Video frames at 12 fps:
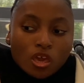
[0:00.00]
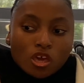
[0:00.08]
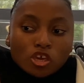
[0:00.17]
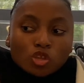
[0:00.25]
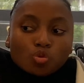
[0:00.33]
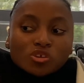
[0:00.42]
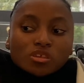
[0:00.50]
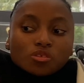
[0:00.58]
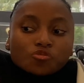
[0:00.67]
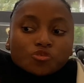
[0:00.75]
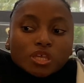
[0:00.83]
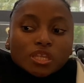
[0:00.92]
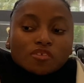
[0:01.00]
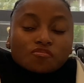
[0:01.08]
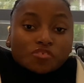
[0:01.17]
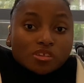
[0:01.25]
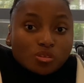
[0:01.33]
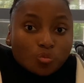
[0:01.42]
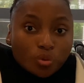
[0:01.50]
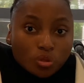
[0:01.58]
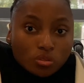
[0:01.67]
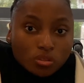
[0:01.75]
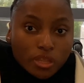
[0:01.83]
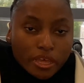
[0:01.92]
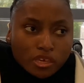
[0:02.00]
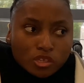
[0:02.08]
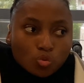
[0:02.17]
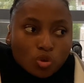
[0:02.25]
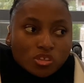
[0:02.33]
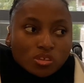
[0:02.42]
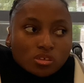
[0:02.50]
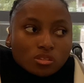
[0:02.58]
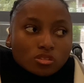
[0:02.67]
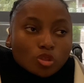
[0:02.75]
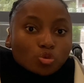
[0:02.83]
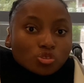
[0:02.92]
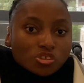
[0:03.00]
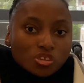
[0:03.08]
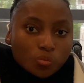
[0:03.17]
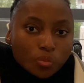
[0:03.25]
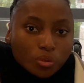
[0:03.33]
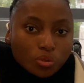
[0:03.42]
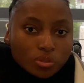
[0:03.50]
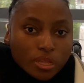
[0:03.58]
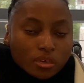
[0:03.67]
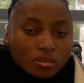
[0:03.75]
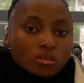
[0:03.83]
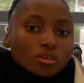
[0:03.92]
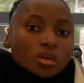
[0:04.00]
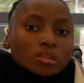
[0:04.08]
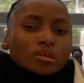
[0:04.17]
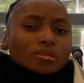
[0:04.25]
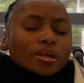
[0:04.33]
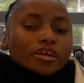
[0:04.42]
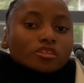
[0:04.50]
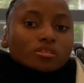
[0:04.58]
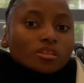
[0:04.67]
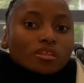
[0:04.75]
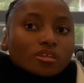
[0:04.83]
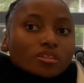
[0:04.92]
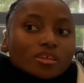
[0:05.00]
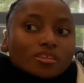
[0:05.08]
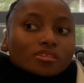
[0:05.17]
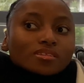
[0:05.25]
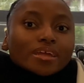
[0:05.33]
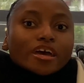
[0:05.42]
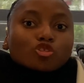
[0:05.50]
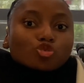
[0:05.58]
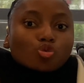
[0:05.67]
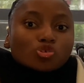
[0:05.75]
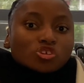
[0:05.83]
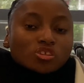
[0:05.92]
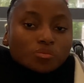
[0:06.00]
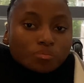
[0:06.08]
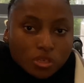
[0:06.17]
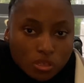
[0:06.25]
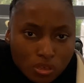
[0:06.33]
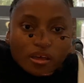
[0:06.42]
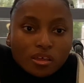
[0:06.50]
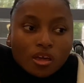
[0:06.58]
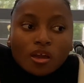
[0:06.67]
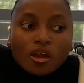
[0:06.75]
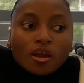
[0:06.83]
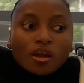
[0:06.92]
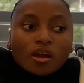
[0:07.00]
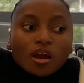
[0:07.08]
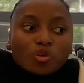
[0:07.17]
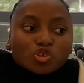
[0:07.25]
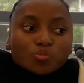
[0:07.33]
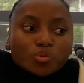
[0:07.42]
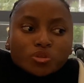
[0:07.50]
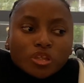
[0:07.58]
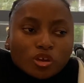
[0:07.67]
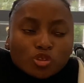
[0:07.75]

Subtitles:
it wasn't really visible, like it wasn't noticeable, like they didn't diagnose it immediately because I was born like a